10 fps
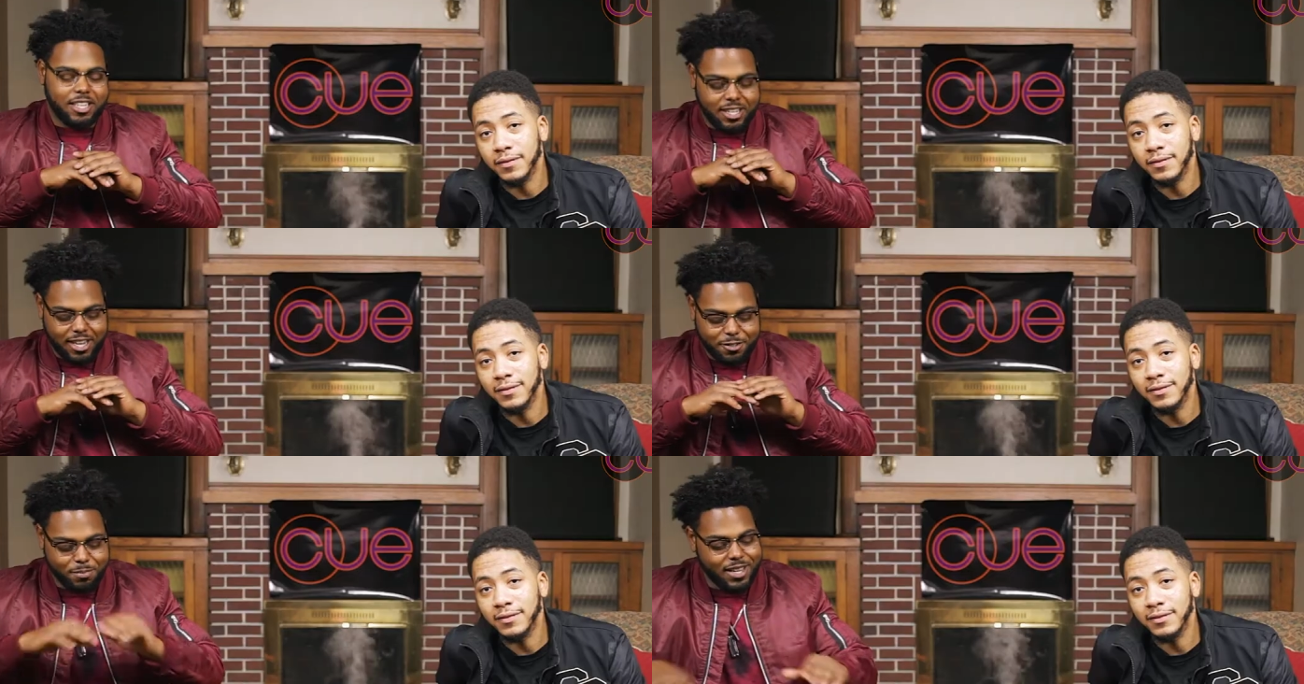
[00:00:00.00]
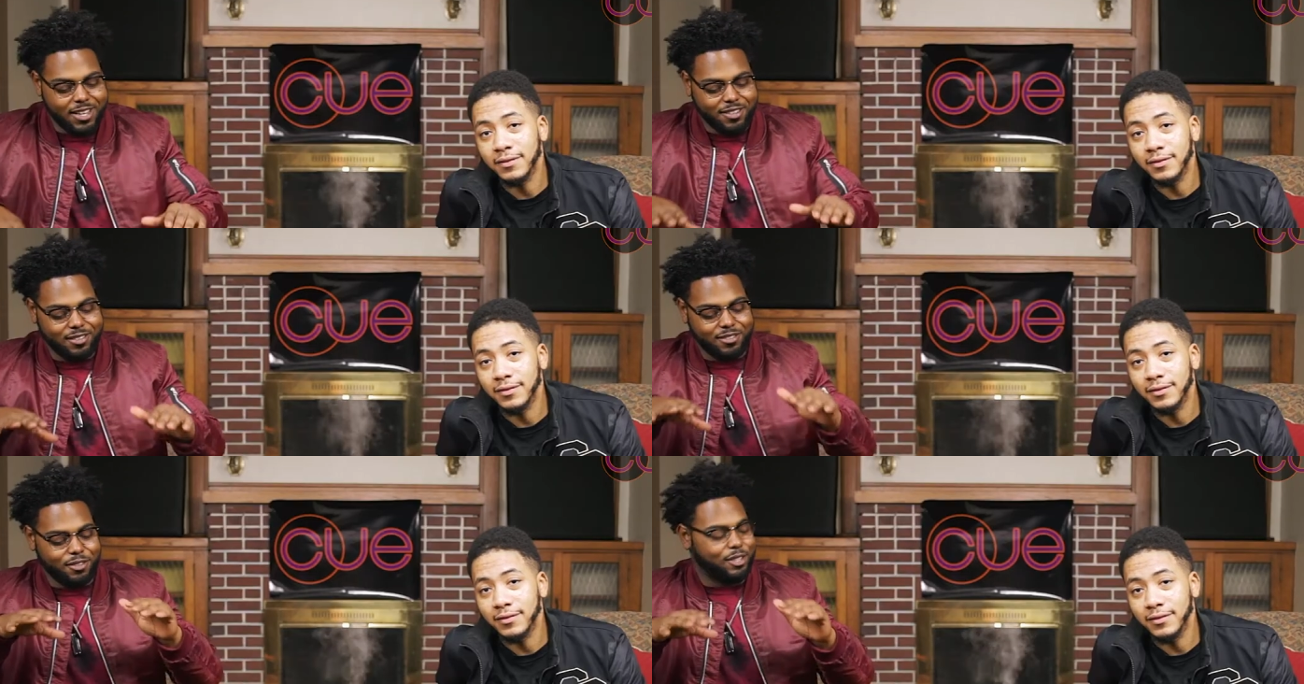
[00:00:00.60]
Speaker 1: It has been,
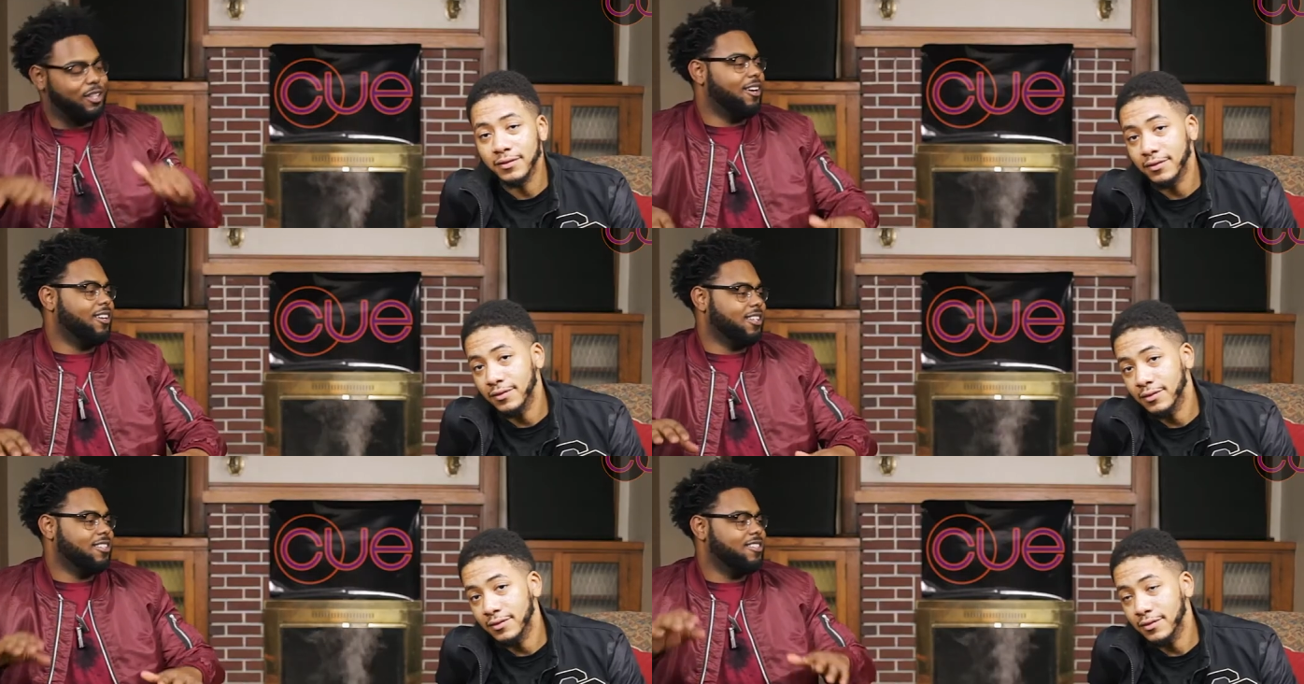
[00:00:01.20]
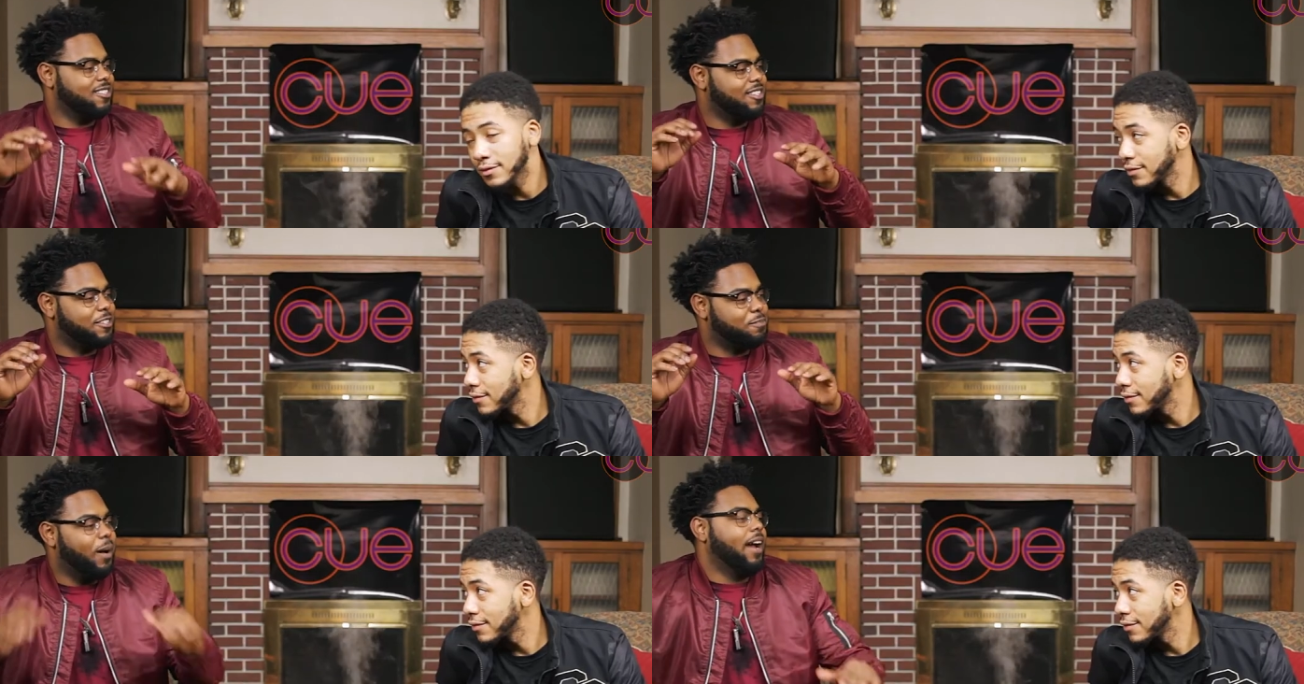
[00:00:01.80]
for the longest,
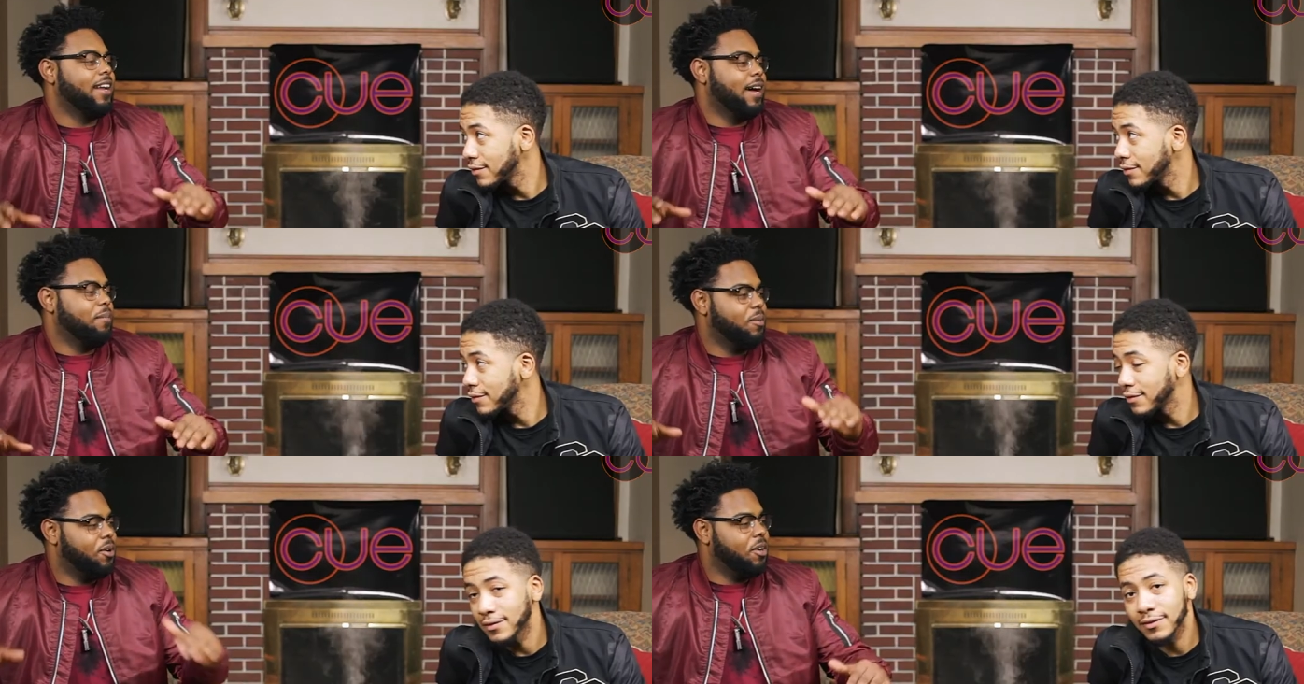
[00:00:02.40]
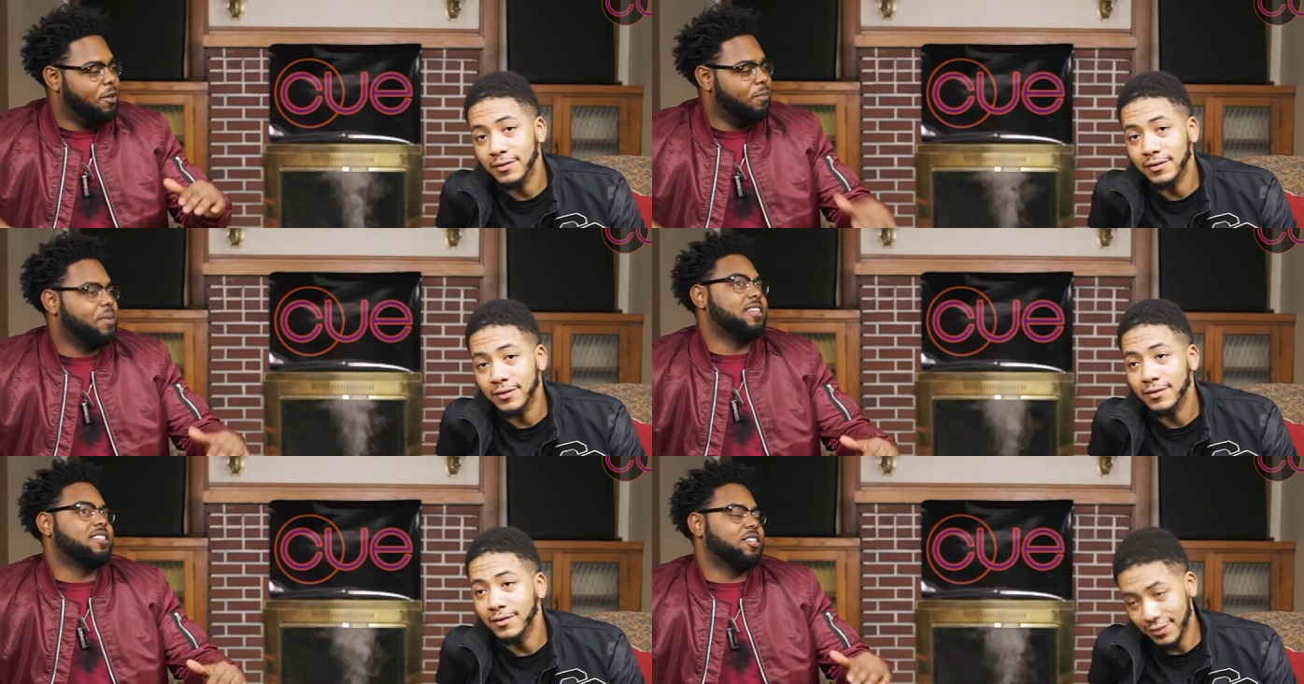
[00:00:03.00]
does pineapple go on
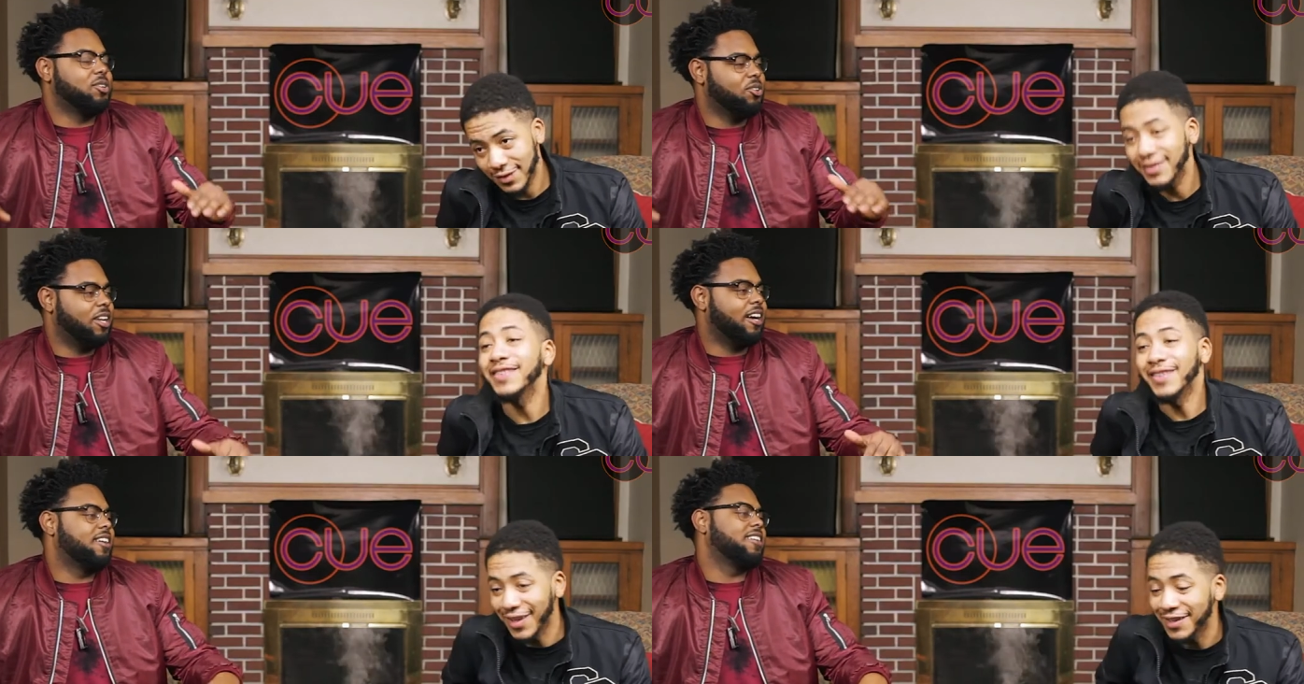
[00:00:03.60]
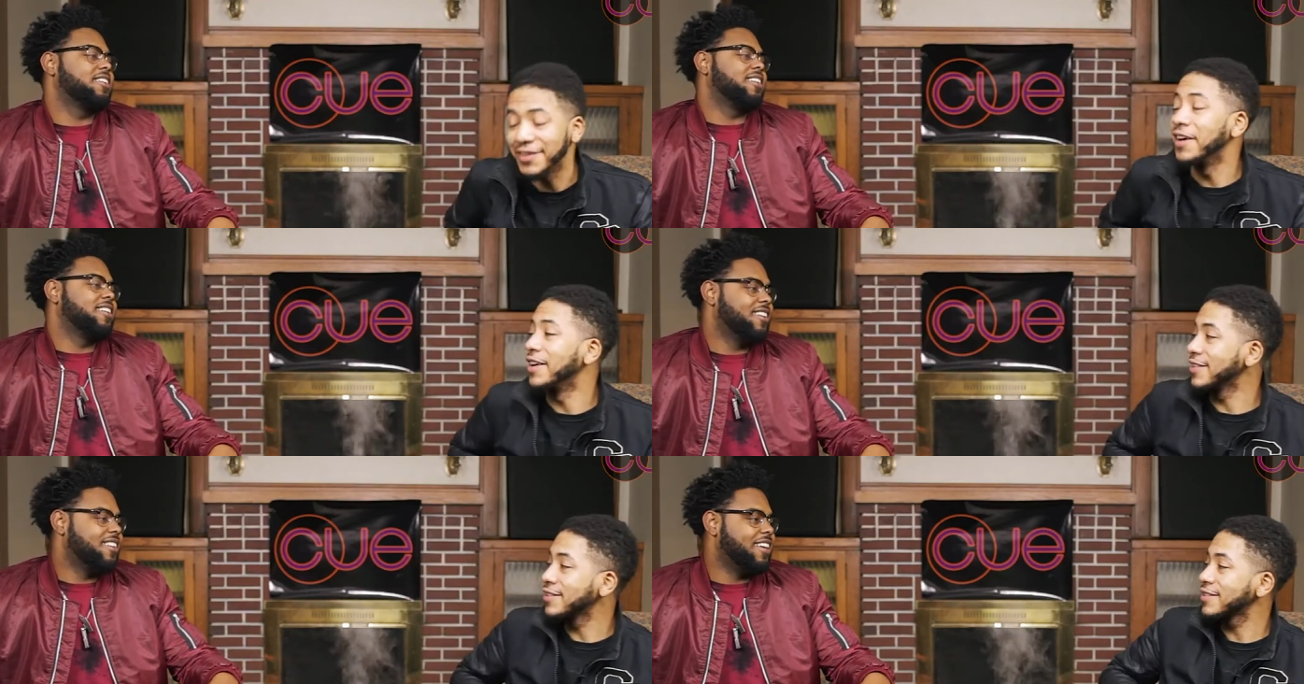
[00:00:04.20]
pizza or not? It
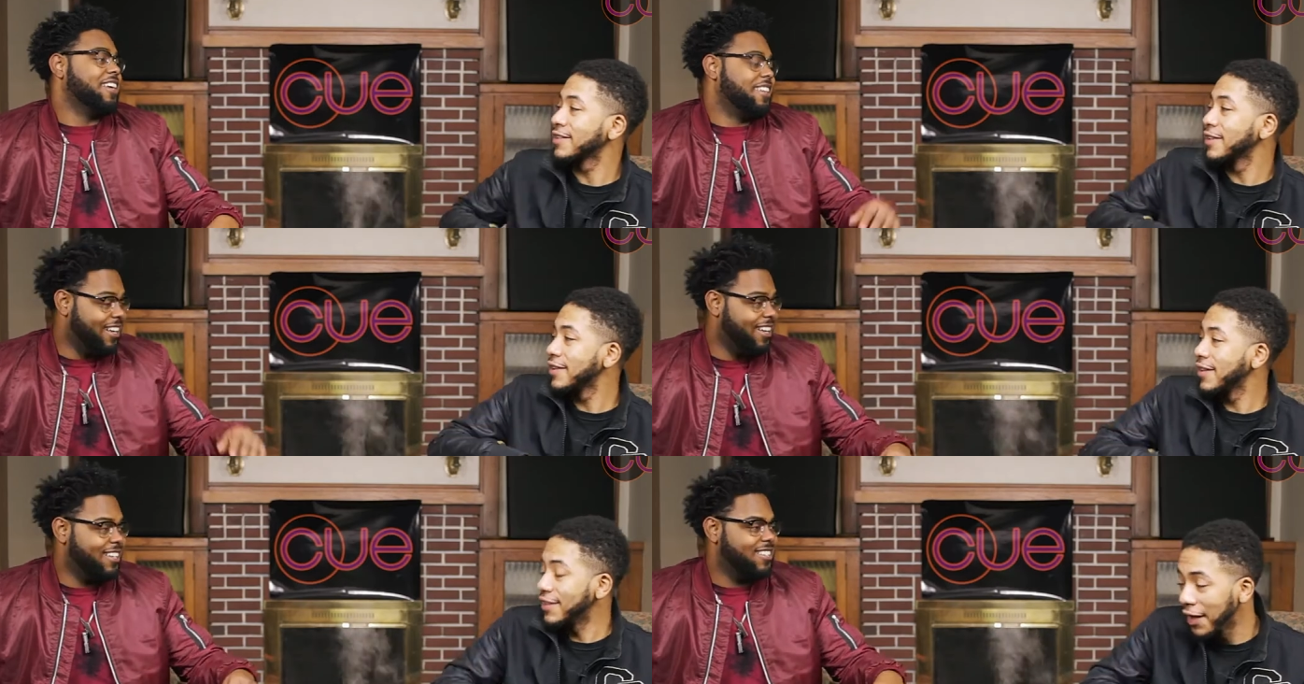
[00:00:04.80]
does. It does?